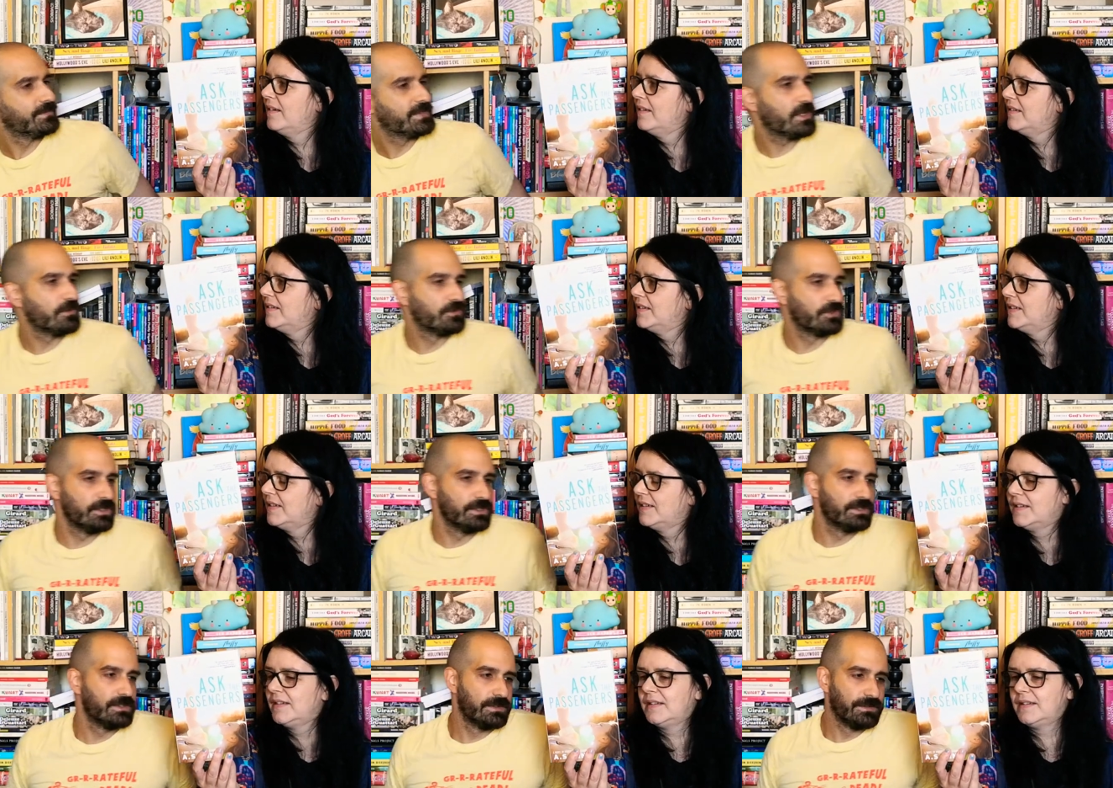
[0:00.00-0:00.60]
Speaker 1: That's
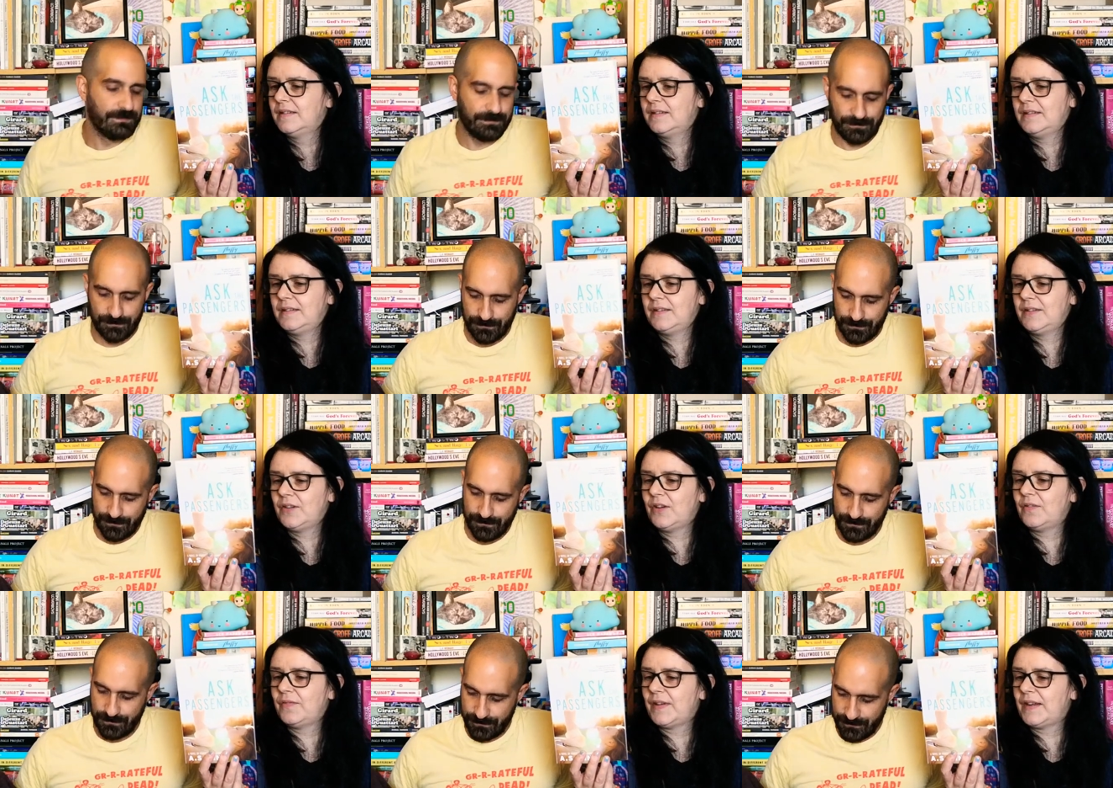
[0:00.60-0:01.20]
good.
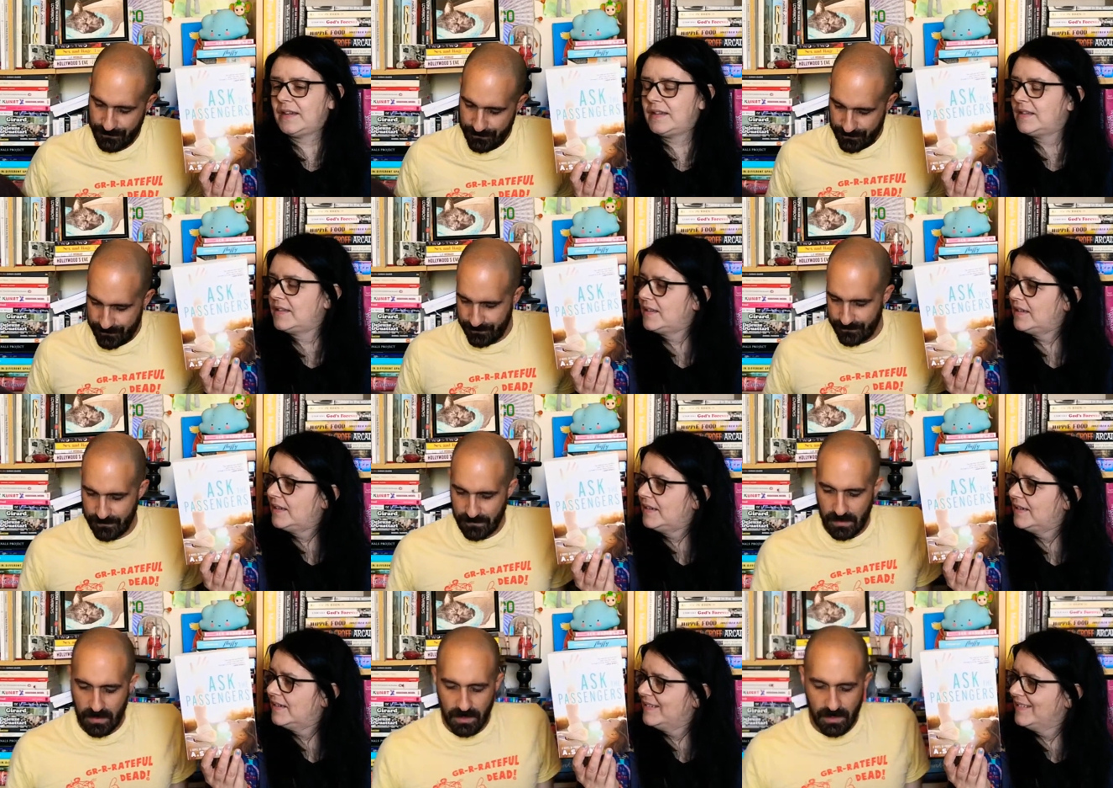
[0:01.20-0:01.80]
Not
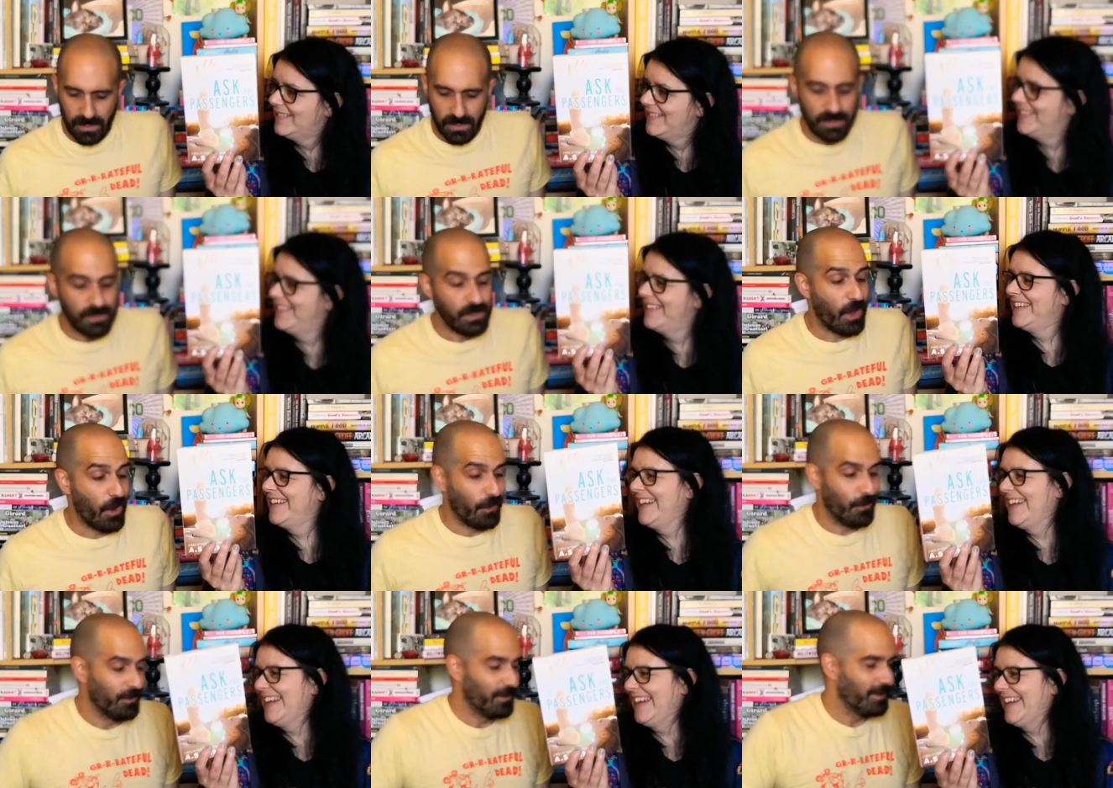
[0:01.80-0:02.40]
fantasy. No.